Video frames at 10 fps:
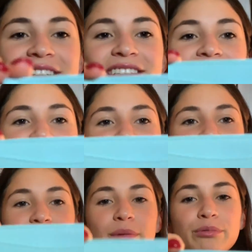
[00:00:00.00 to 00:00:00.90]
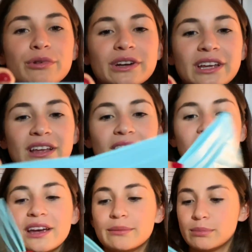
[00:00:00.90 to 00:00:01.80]
is such a pretty
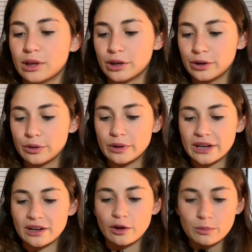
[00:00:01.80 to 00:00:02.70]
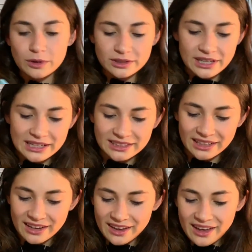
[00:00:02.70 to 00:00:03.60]
light blue. It almost has
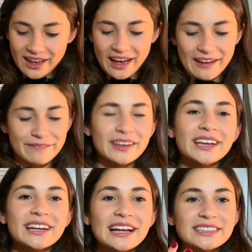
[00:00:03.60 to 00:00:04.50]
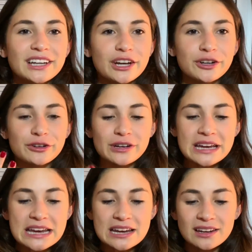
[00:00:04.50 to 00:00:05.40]
like, I feel like it has like a
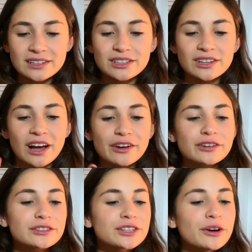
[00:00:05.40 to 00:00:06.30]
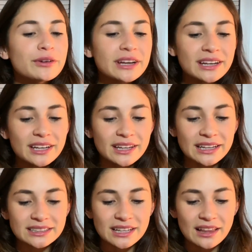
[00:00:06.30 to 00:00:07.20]
green undertone in it.
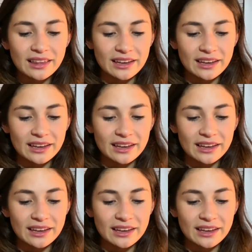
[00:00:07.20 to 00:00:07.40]
It's not